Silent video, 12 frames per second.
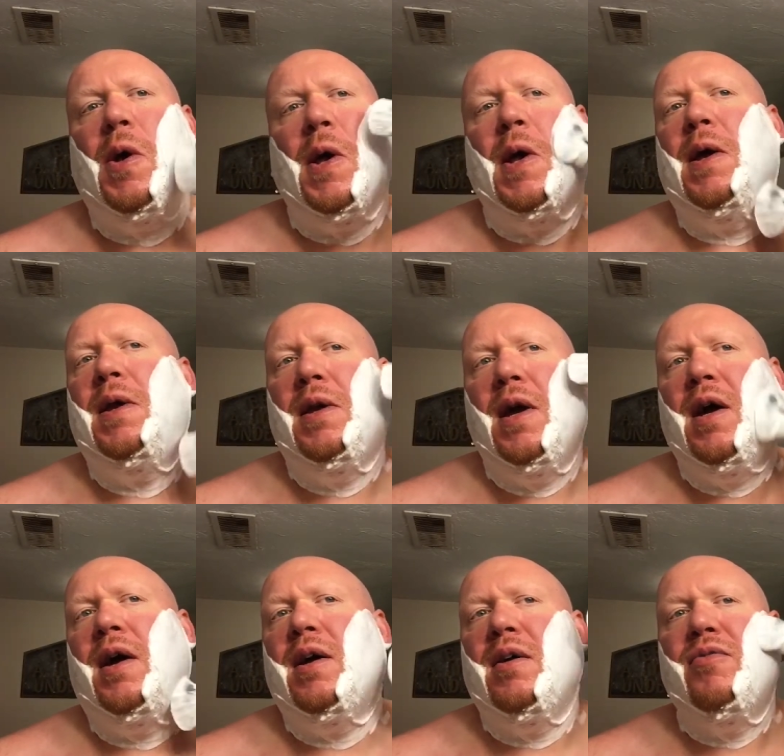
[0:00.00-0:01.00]
And
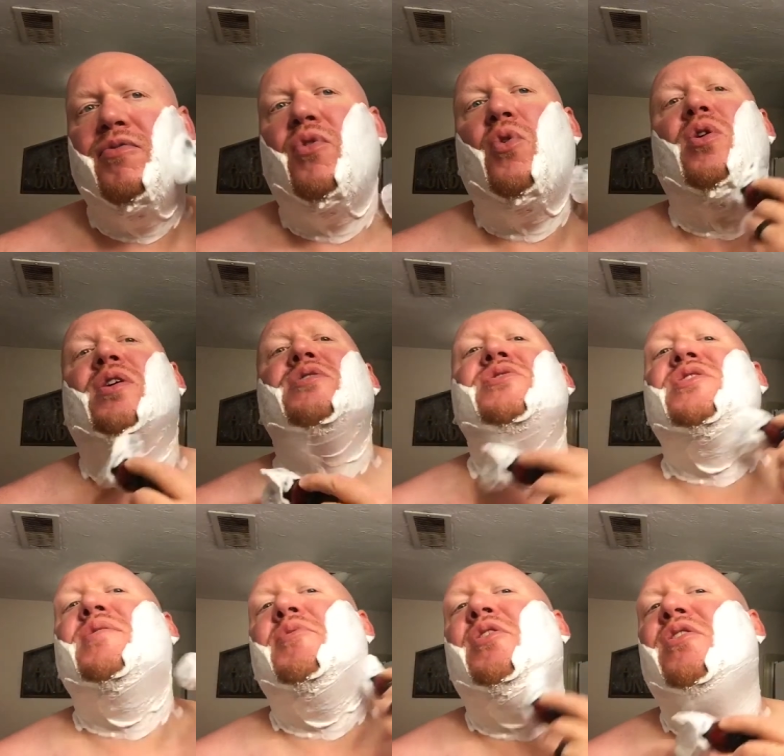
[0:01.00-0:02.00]
for
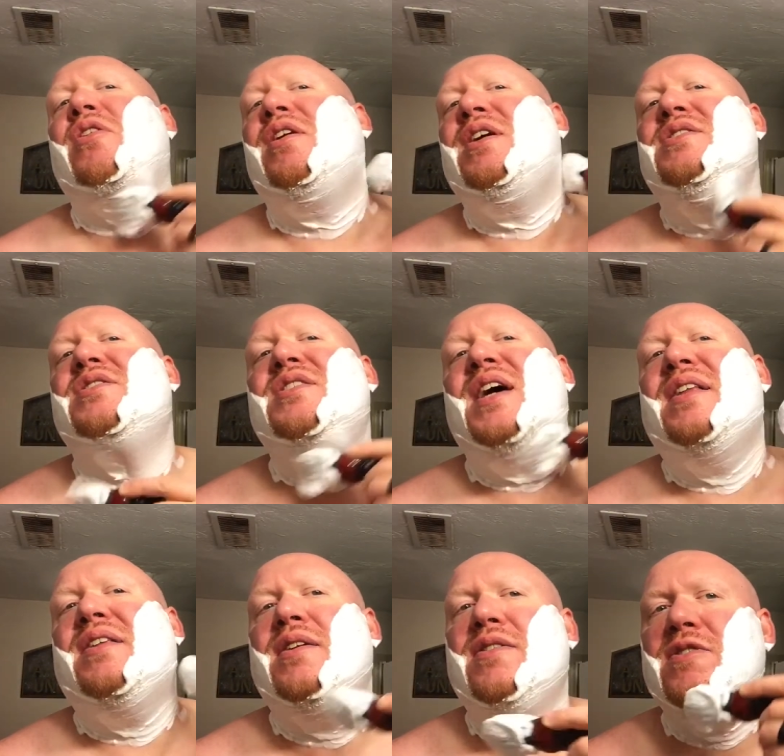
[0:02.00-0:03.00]
similarly
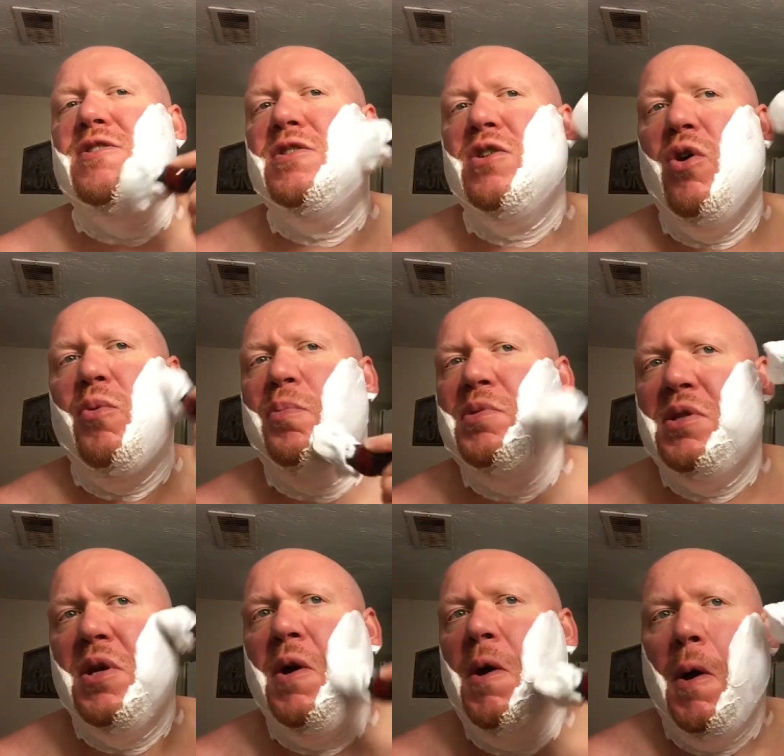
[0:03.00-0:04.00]
scented
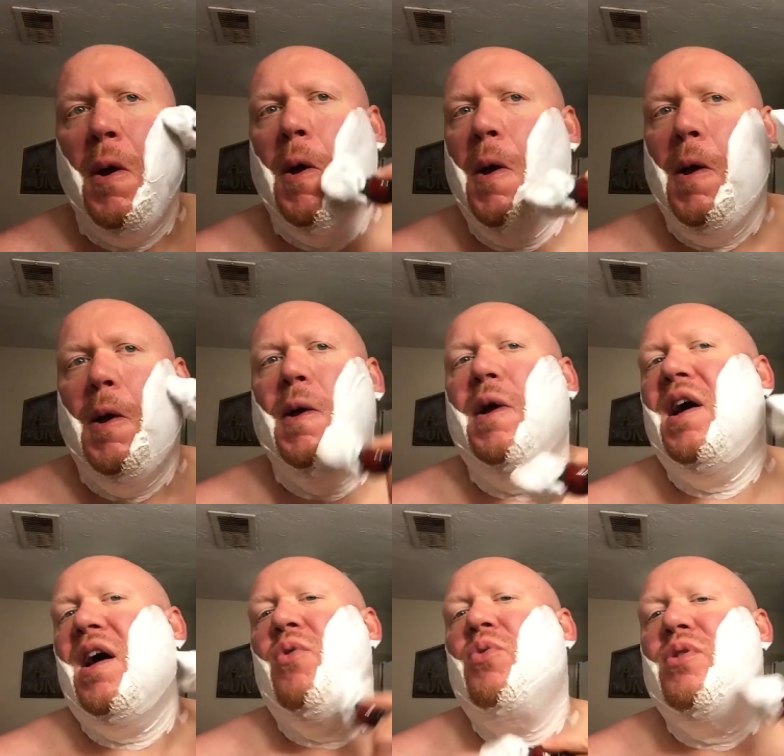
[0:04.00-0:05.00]
soaps,
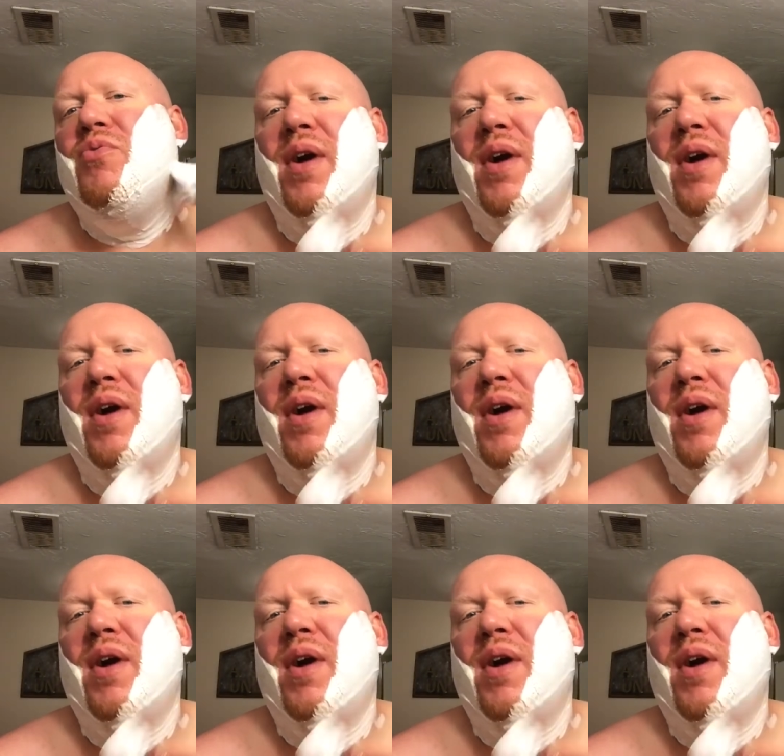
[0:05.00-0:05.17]
I would